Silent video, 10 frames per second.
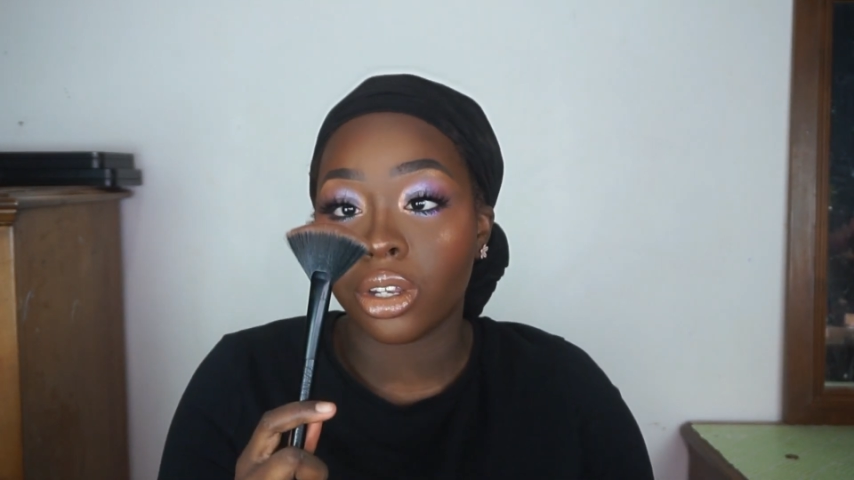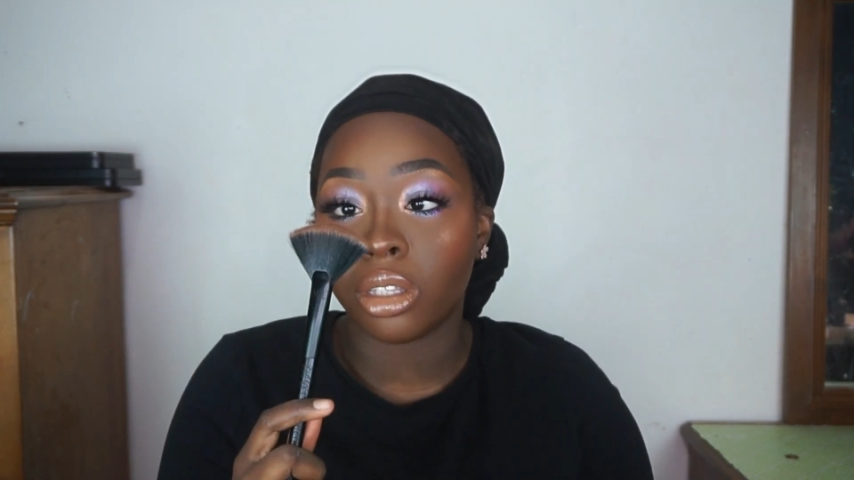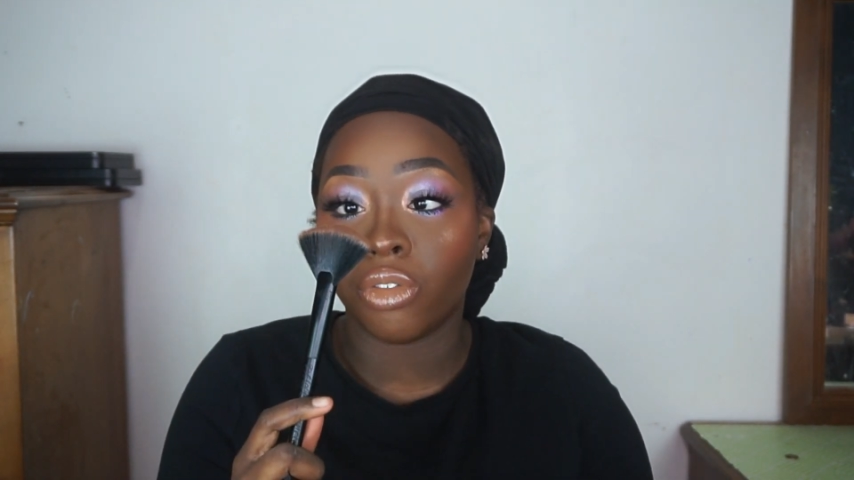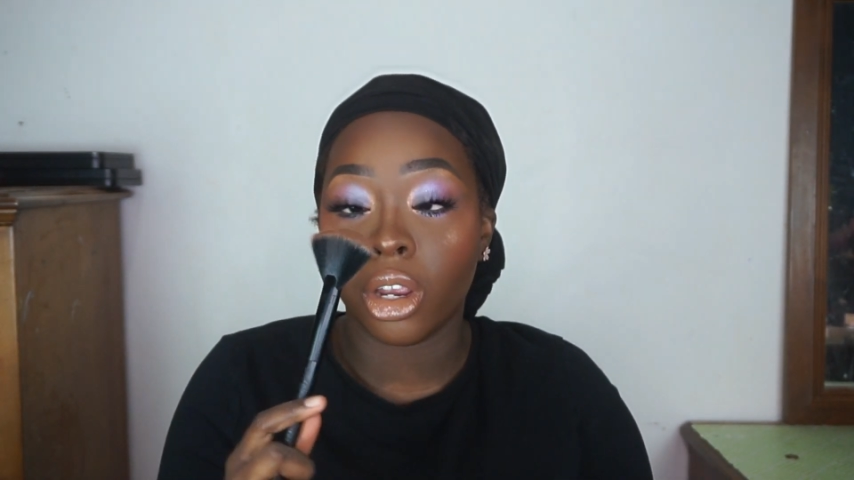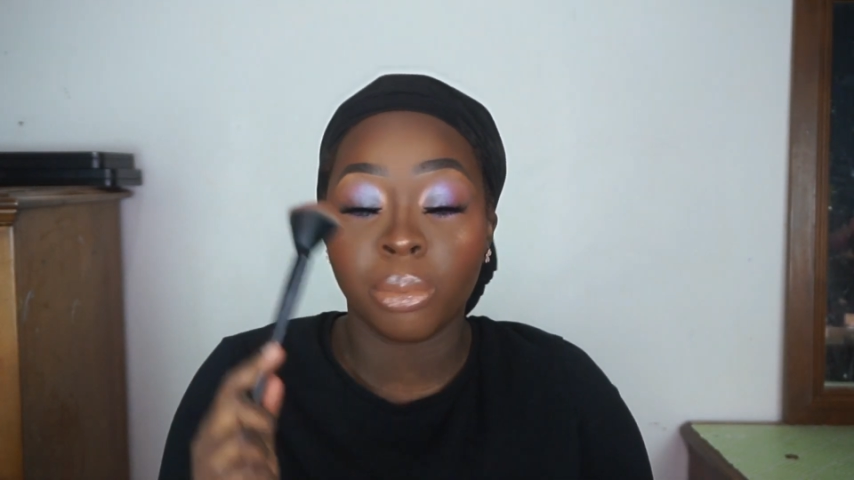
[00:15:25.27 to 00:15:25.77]

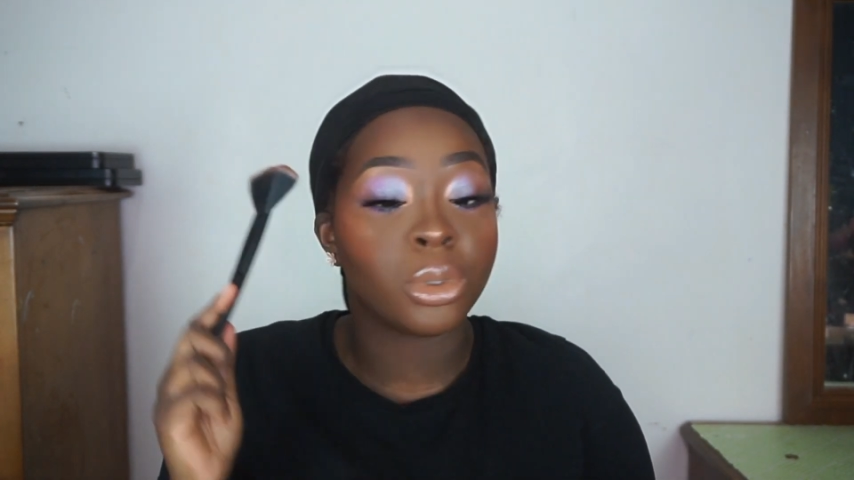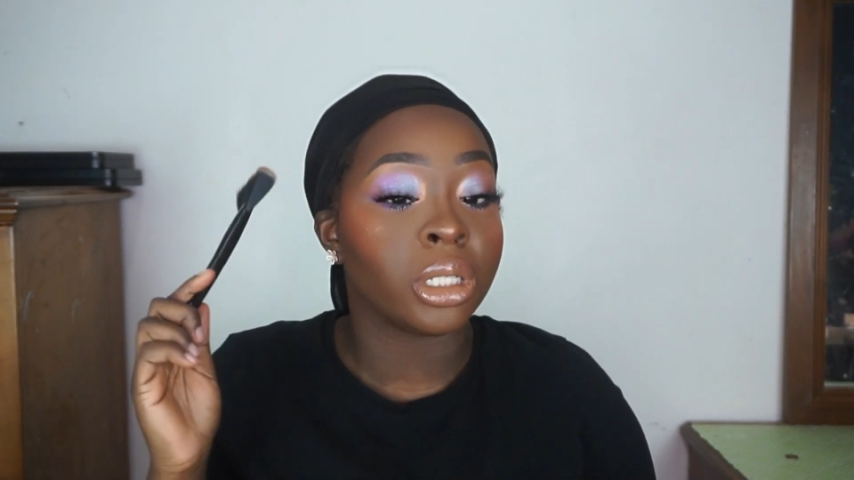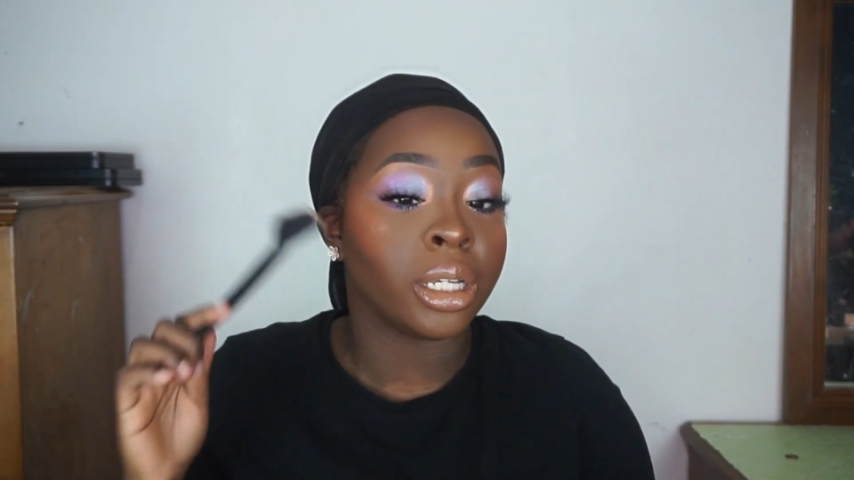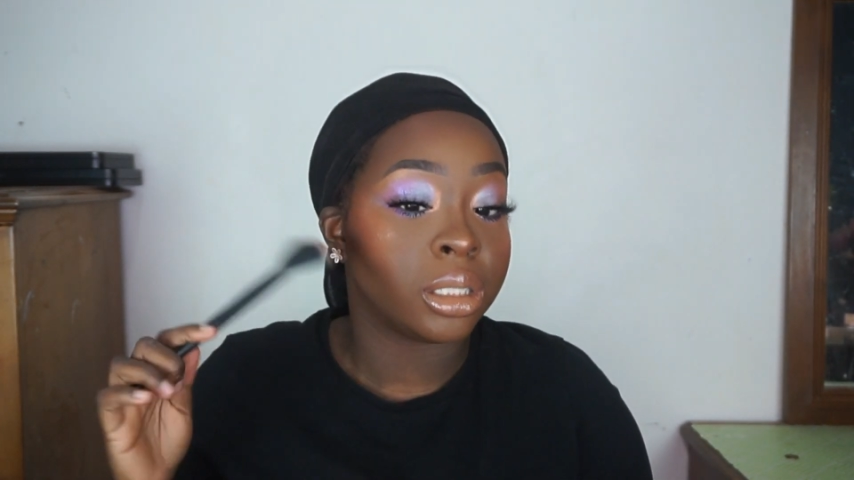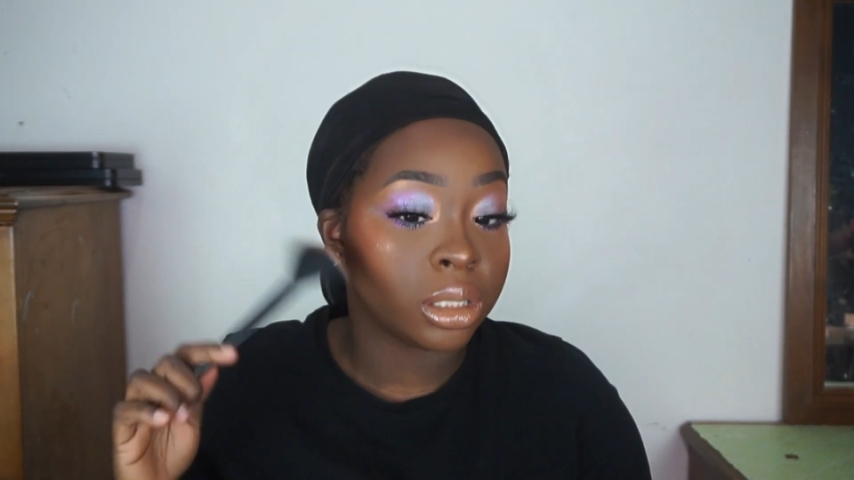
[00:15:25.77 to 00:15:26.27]
it's very
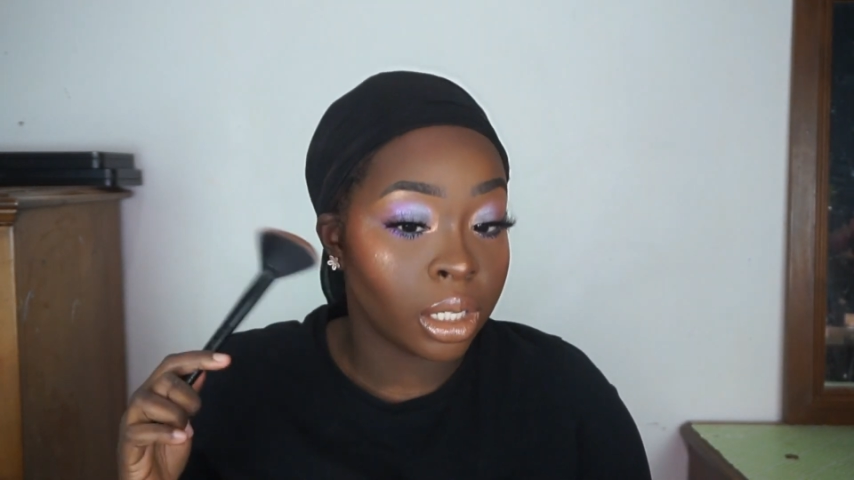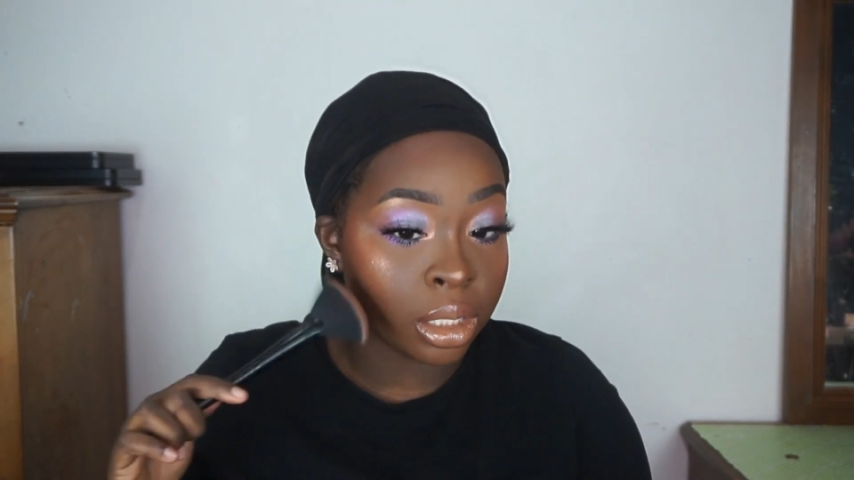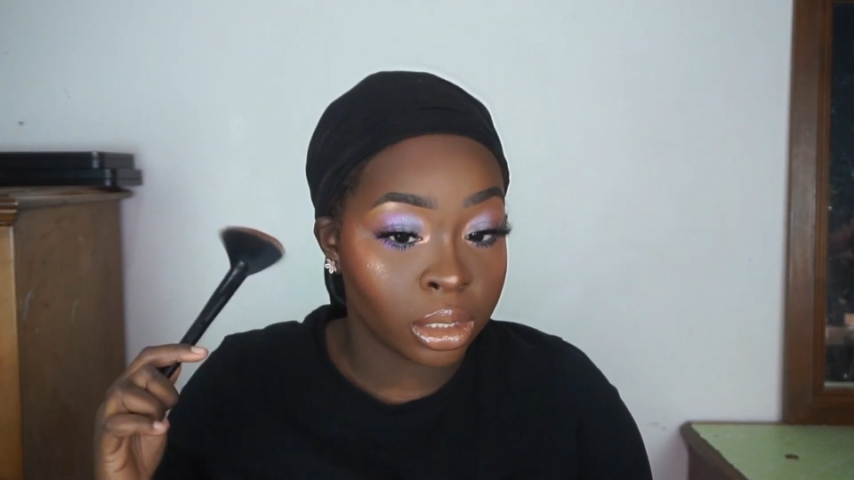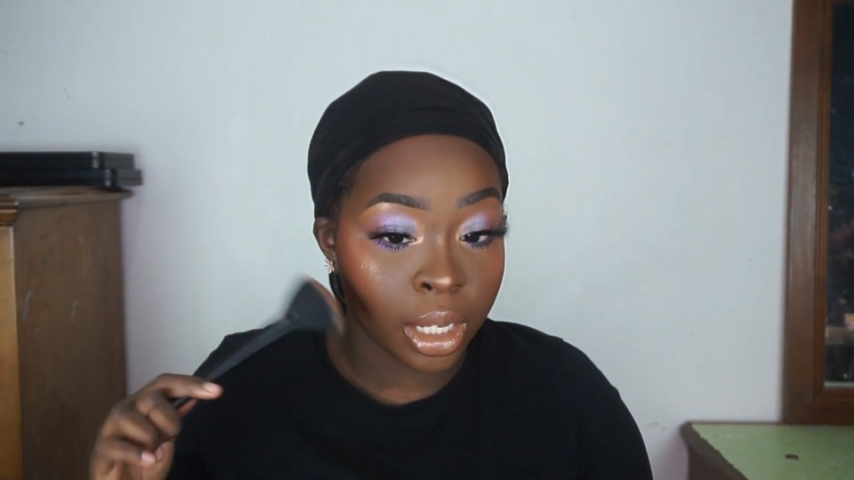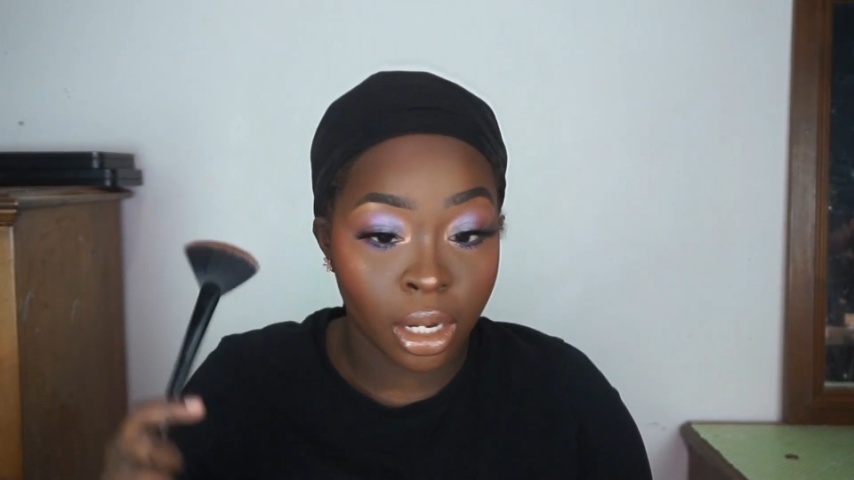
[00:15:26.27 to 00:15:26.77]
precise
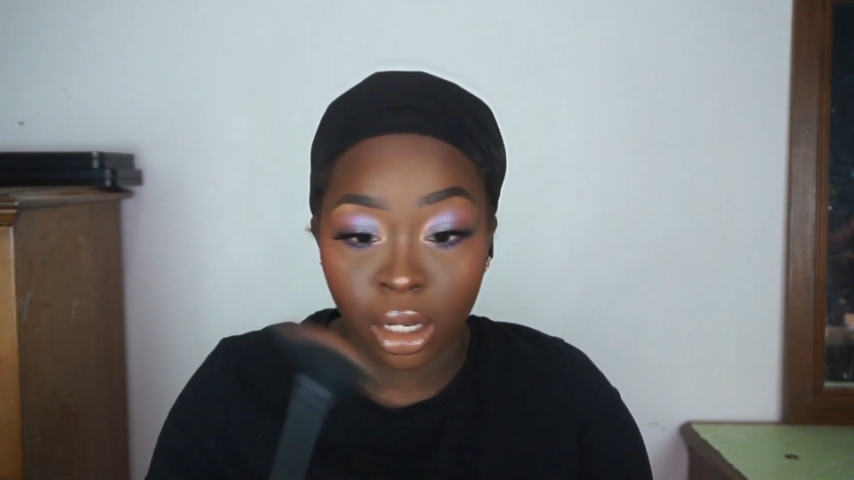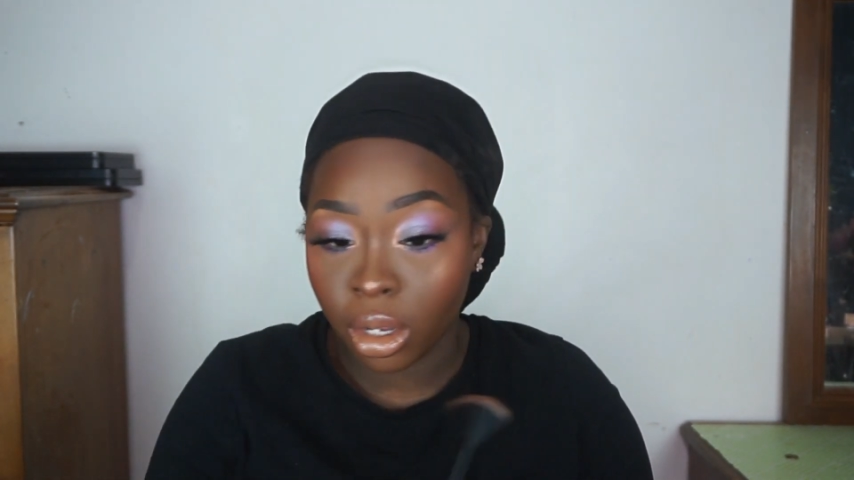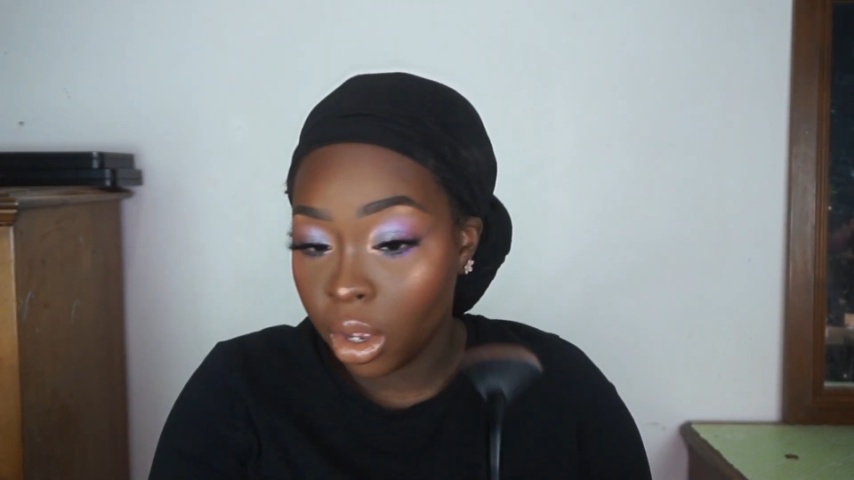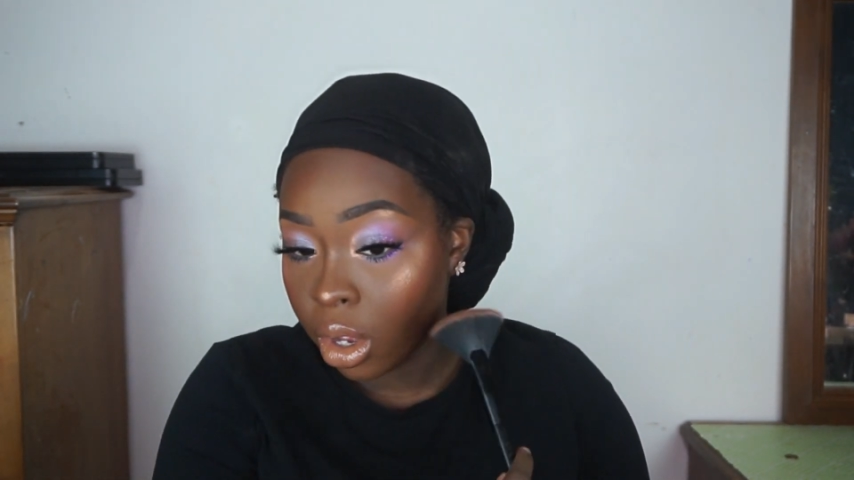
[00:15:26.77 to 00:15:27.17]
in getting